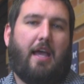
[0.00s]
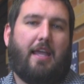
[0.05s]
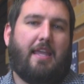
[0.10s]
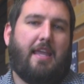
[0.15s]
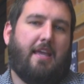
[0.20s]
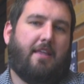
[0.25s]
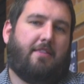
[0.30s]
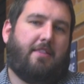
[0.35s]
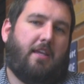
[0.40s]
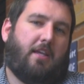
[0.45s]
I
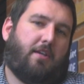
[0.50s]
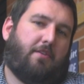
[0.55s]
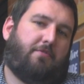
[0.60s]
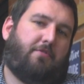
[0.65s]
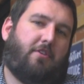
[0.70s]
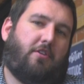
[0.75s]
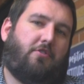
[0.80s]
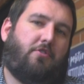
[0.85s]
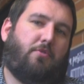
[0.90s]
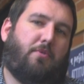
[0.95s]
can't think of
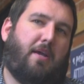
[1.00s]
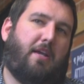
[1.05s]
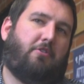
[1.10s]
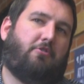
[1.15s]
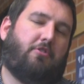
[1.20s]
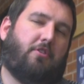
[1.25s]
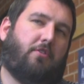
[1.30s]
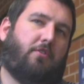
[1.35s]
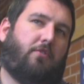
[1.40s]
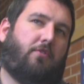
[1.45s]

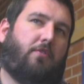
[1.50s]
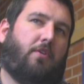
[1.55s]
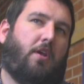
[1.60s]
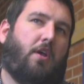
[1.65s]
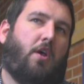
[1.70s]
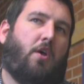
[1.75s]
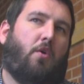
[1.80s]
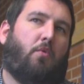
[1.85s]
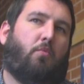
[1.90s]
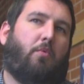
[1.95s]
situations
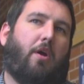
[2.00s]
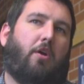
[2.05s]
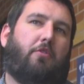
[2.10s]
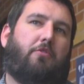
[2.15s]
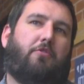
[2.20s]
where